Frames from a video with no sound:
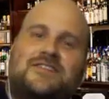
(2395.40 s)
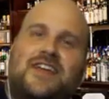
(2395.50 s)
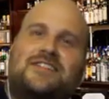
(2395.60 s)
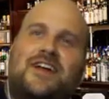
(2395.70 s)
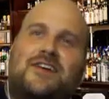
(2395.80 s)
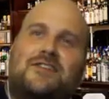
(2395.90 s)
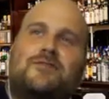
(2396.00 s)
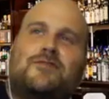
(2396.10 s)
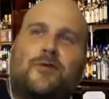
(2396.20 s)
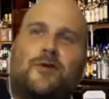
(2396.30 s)
that's how you
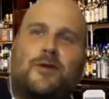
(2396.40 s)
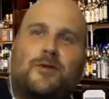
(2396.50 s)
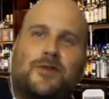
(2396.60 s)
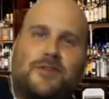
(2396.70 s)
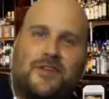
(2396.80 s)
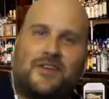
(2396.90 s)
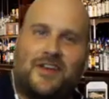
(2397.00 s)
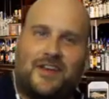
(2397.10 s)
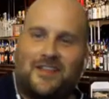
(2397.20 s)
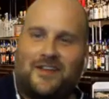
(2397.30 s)
tour with a
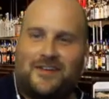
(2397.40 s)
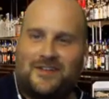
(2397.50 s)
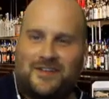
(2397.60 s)
headliner.